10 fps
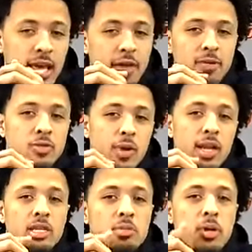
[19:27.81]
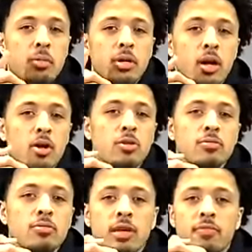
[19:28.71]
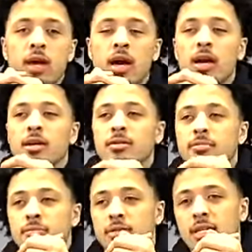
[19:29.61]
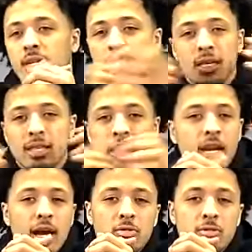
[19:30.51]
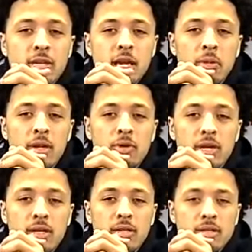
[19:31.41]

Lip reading: If he's ready, he should be able to go. If not they're not going to take them anyways.